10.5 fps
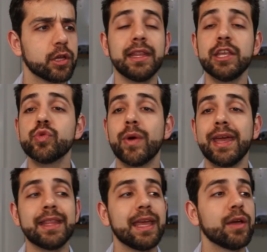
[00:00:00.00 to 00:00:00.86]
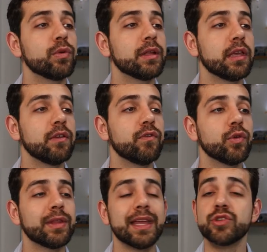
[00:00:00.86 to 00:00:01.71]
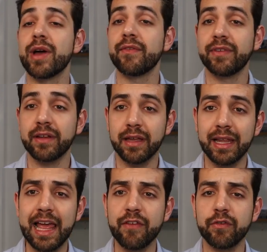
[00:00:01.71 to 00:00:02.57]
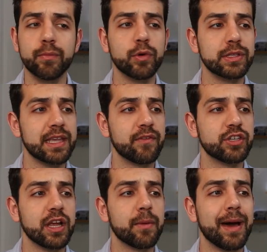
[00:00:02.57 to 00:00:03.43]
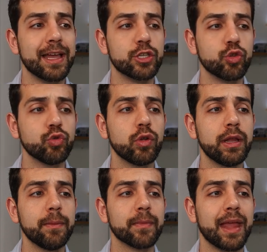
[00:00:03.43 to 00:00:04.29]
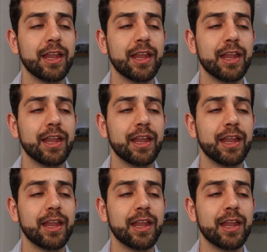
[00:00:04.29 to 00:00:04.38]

In this way, they will give you that you have 11.7 gigabytes totally,